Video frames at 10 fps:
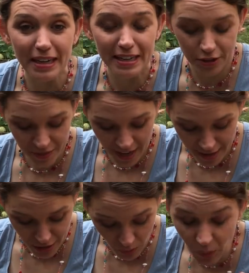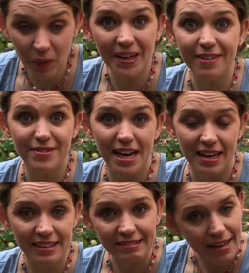the lid on that. So all I've
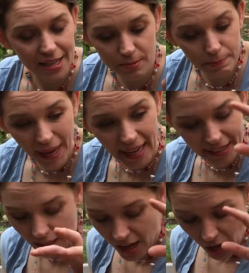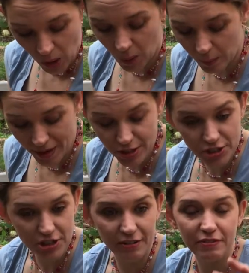done is pick a whole
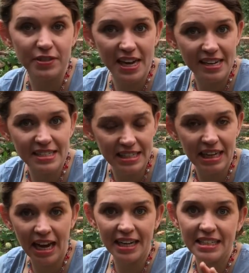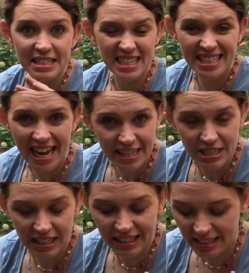bunch of dandelions and
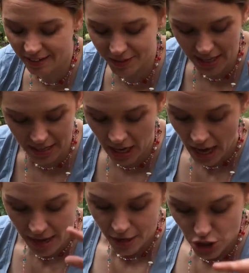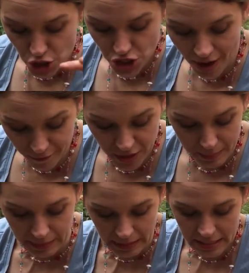nettle leaves and shove
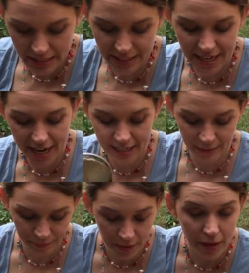them in this container,